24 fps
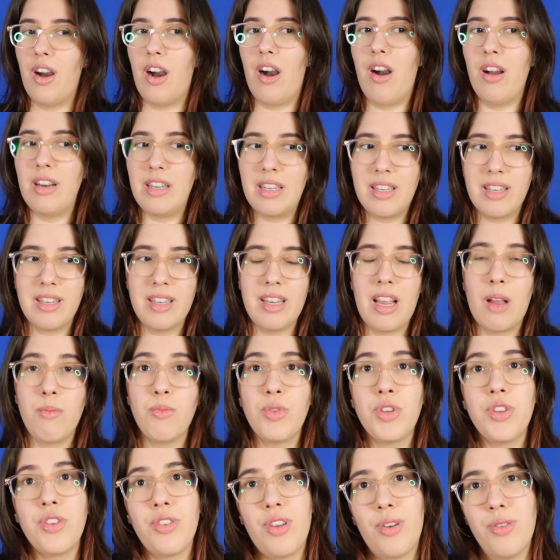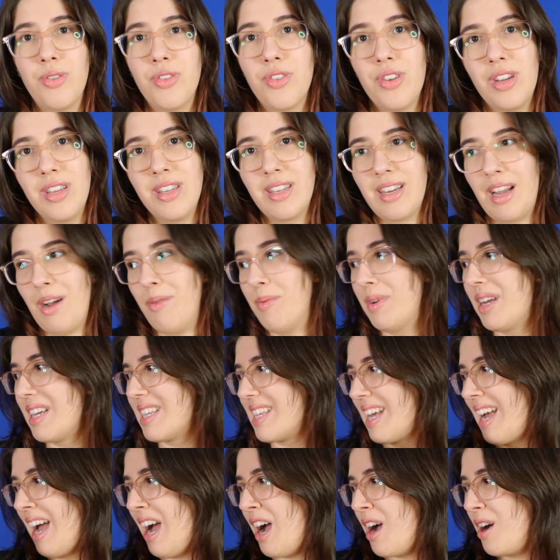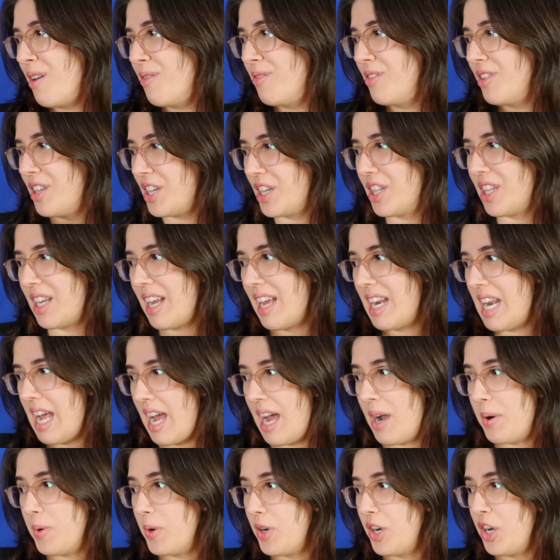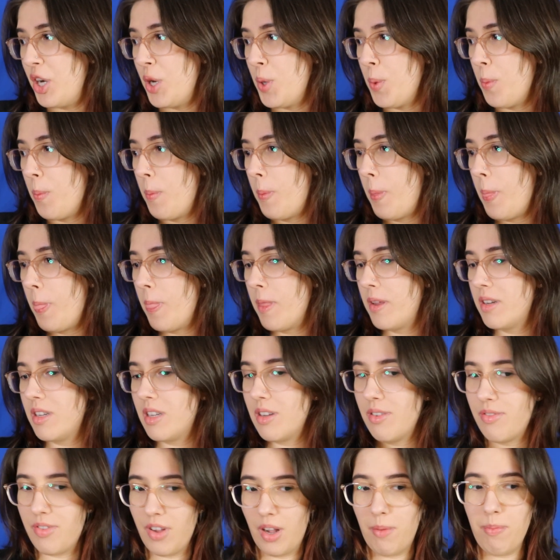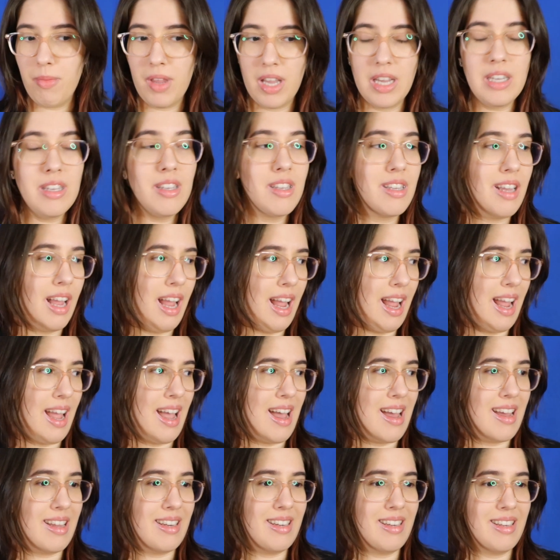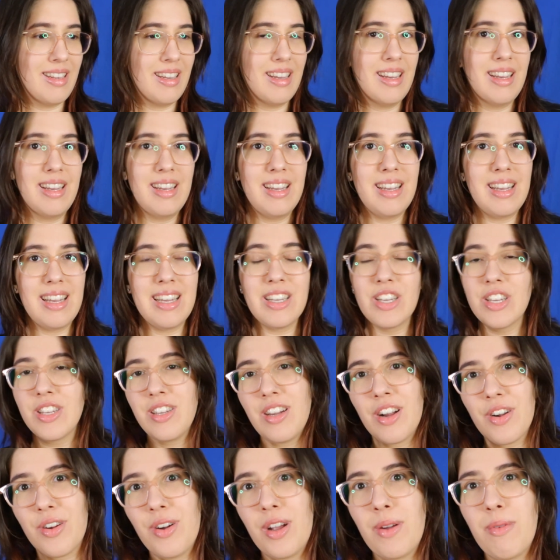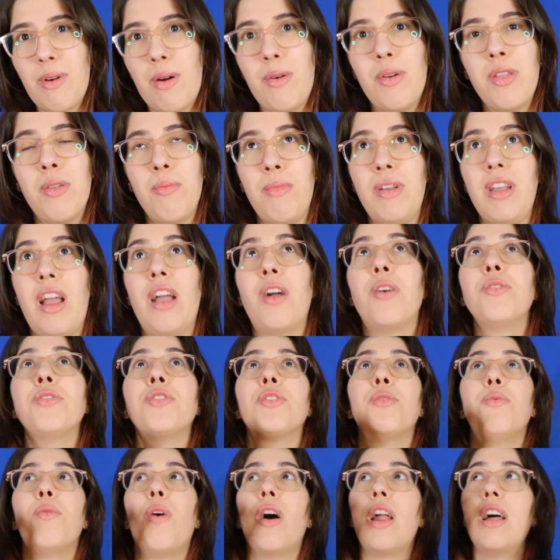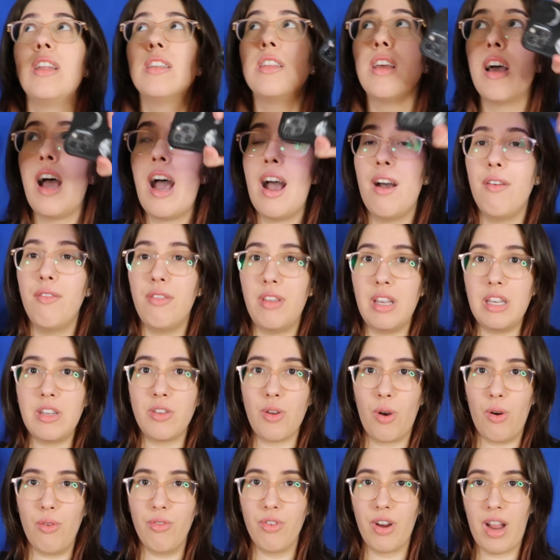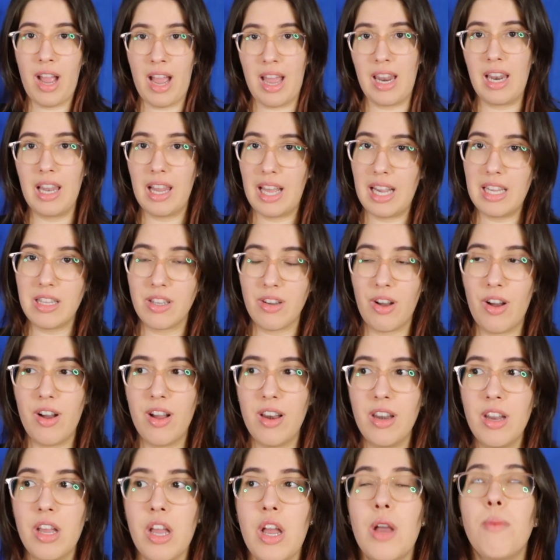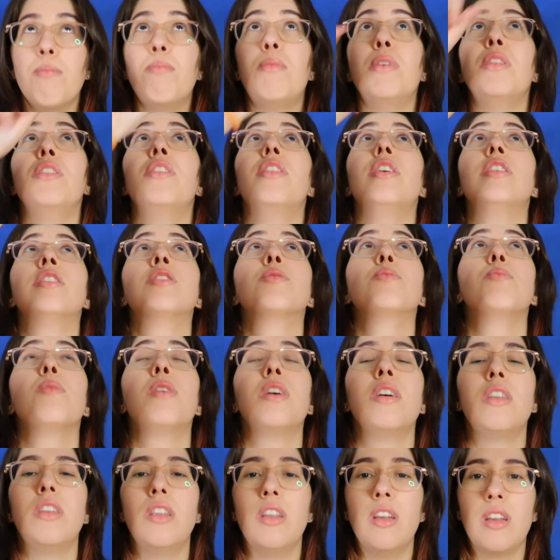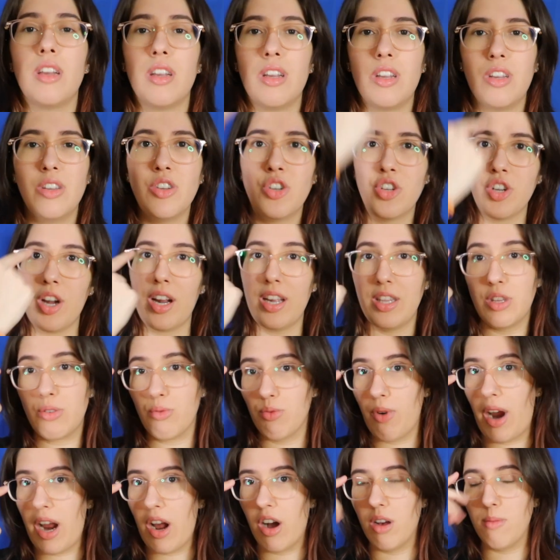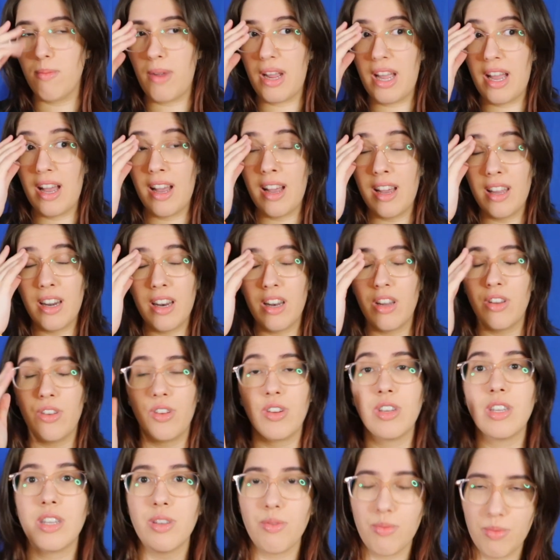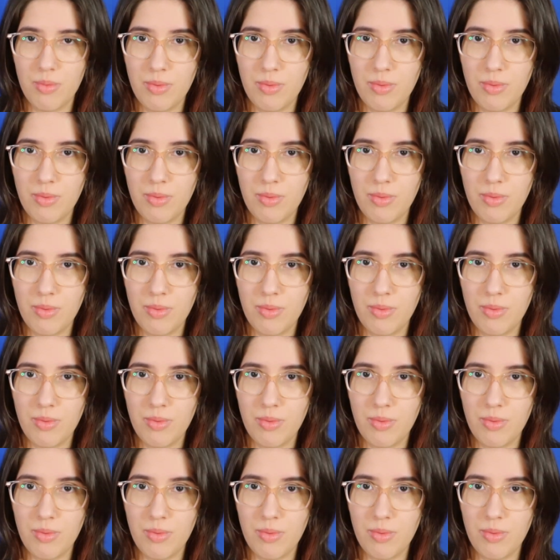Honestly, I'm so stressed out because I have literally an hour to film this and it's just not going well with me. I also wanted to have these overhead lights on, but this one shines right on my head and it looks